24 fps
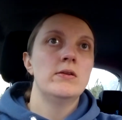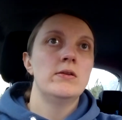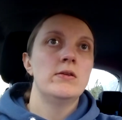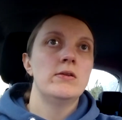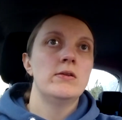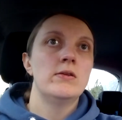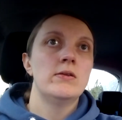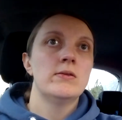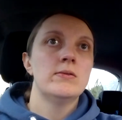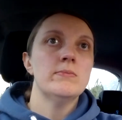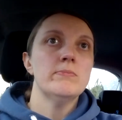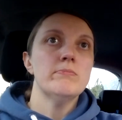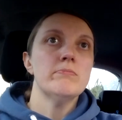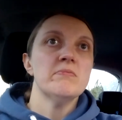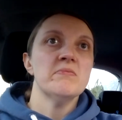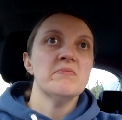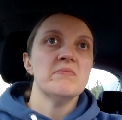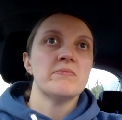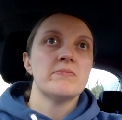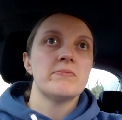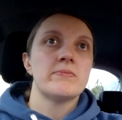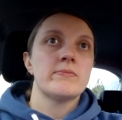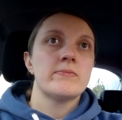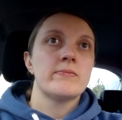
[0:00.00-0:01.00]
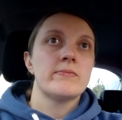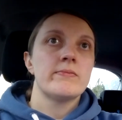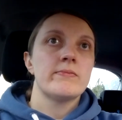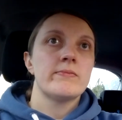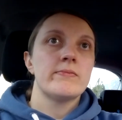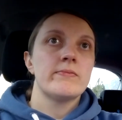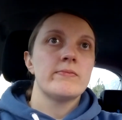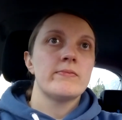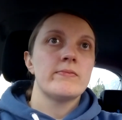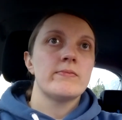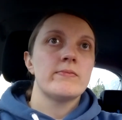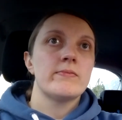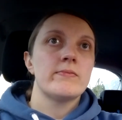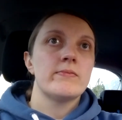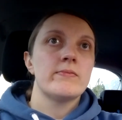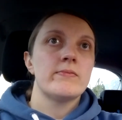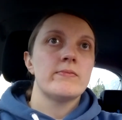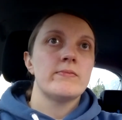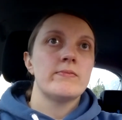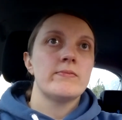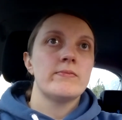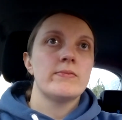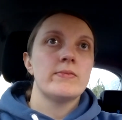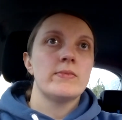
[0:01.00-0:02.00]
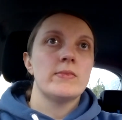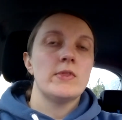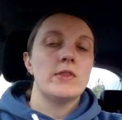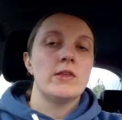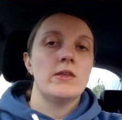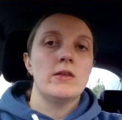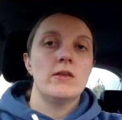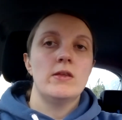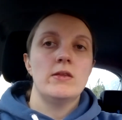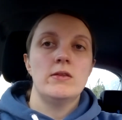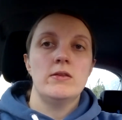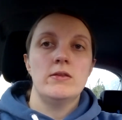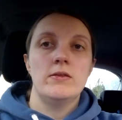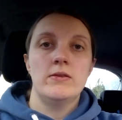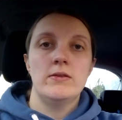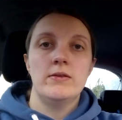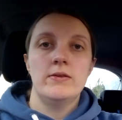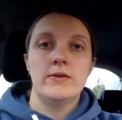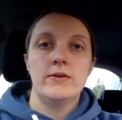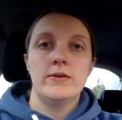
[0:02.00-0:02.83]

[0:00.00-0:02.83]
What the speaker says: (no one is talking)